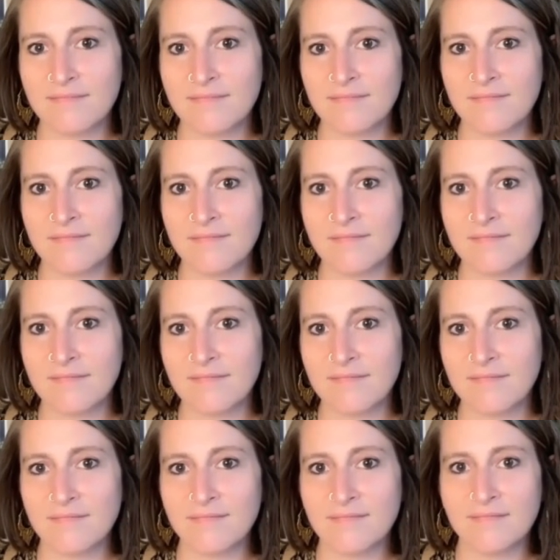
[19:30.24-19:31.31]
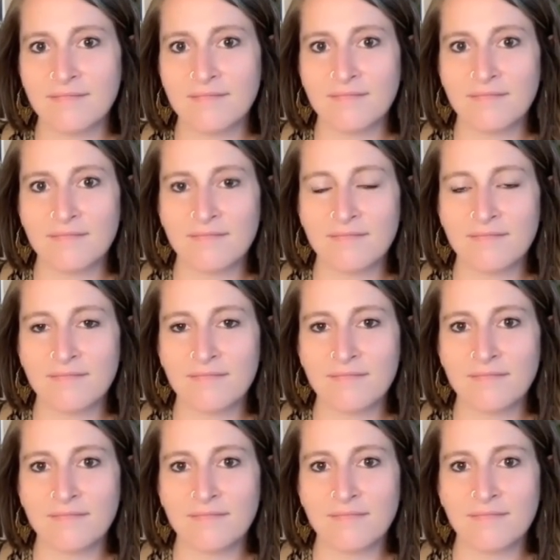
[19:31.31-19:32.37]

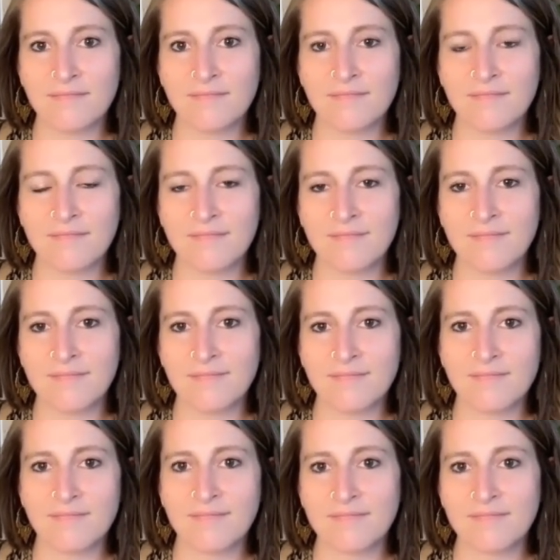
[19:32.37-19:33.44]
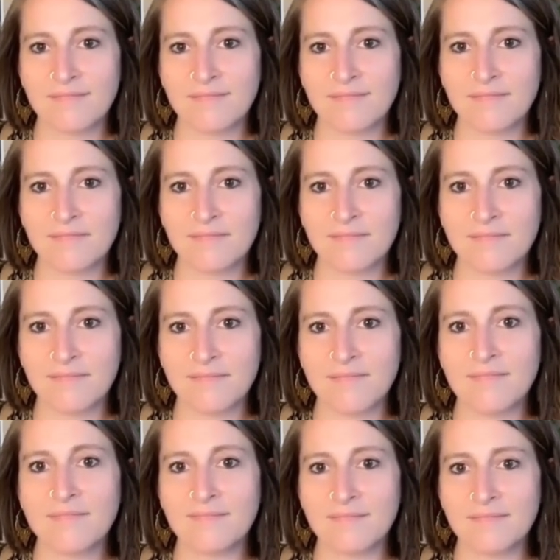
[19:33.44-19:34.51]

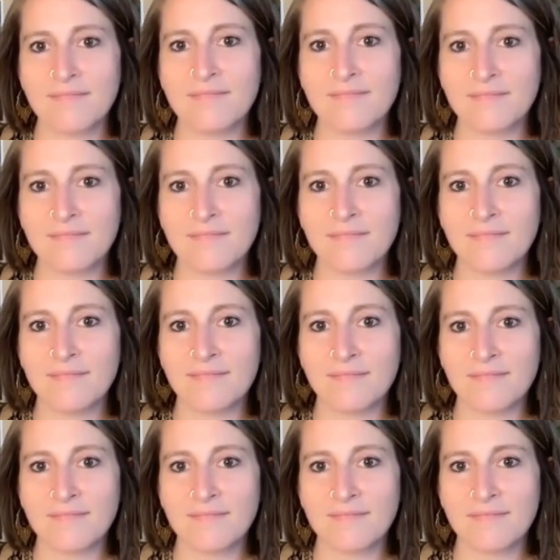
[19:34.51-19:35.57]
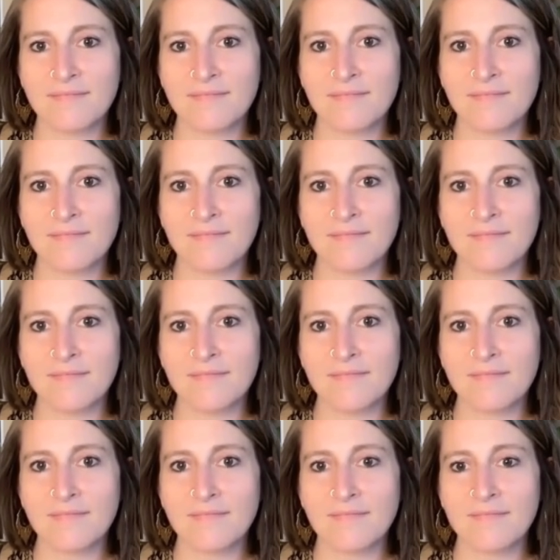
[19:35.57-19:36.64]

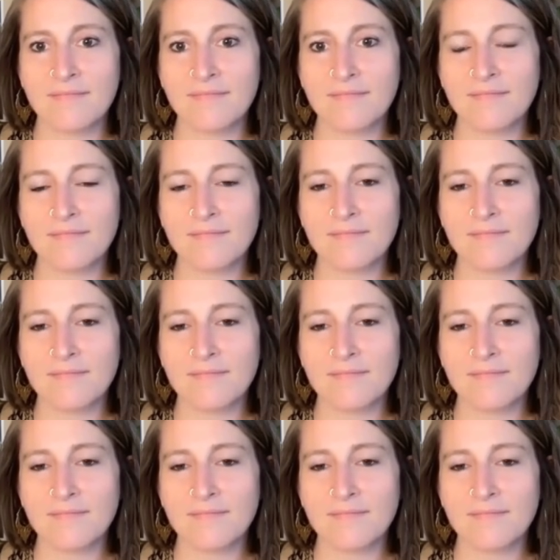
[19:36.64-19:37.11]
The person shown says nothing.